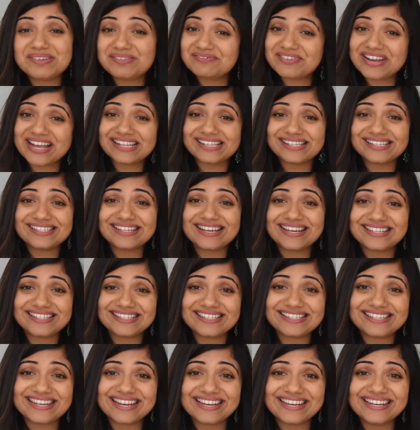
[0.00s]

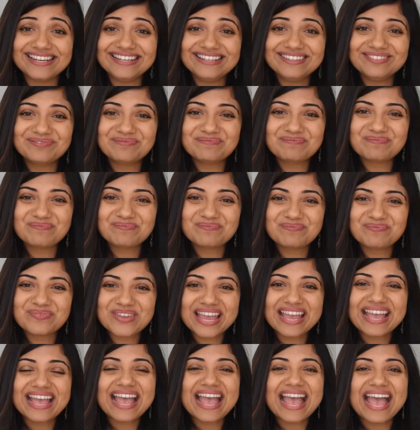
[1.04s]
Valentine's Day.
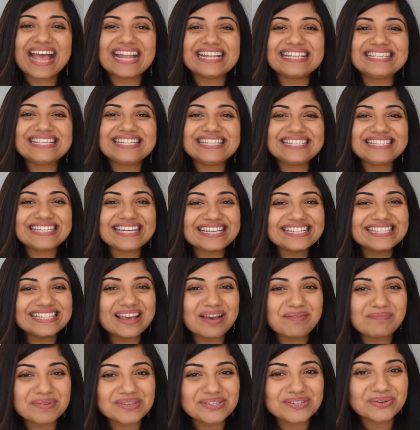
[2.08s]
And today's
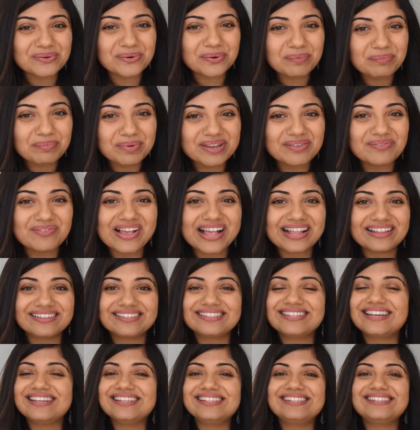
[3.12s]
episode, being
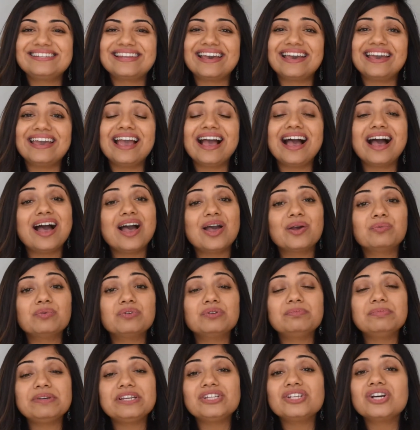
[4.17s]
Valentine's Day, I
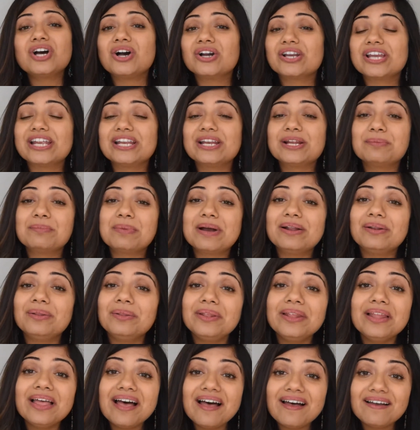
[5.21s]
will be talking
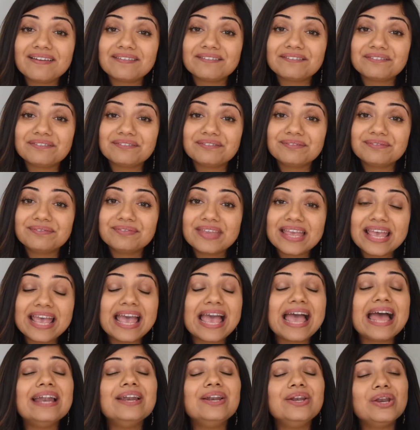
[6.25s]
about love.
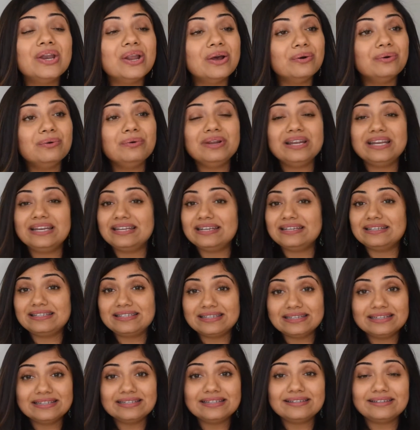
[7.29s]
And no, it
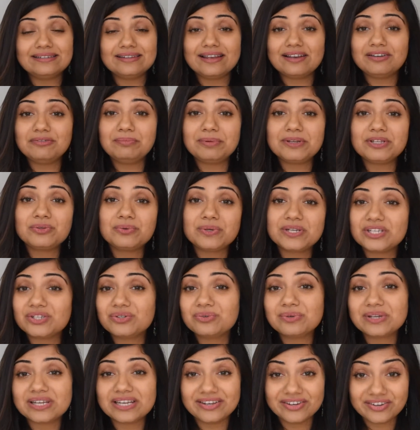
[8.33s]
isn't love between
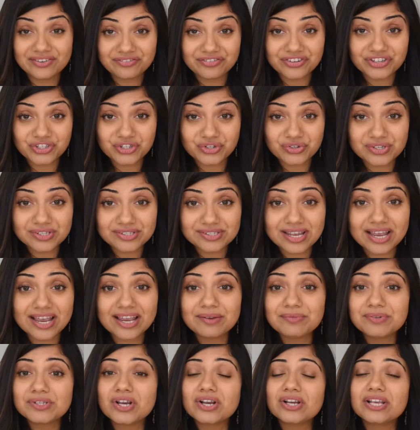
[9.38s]
two individuals.
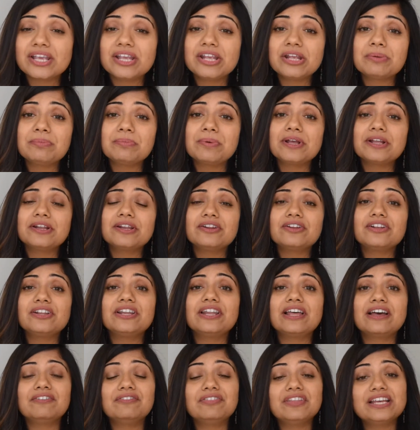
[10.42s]
I'm talking about a
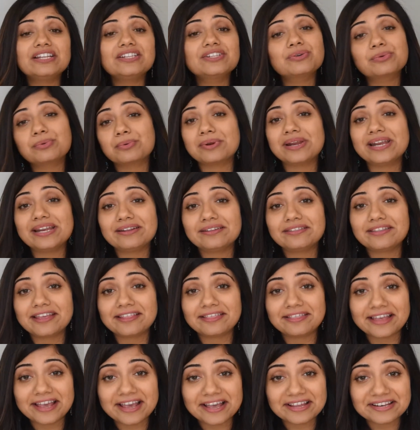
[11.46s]
love that's greater
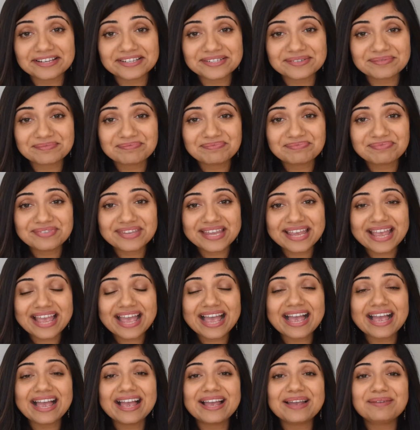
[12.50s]
than that.
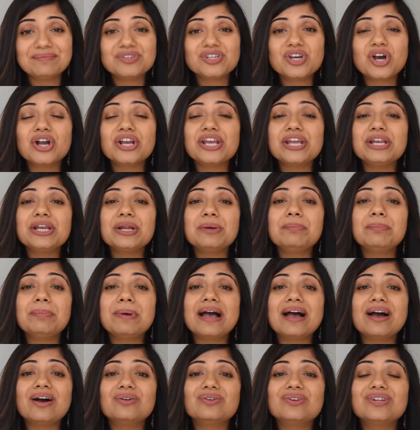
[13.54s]
I'm talking
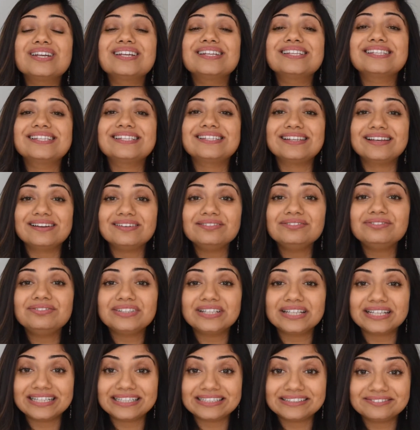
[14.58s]
about
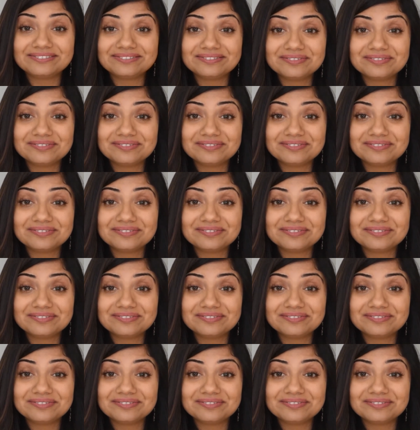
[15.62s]
self-love.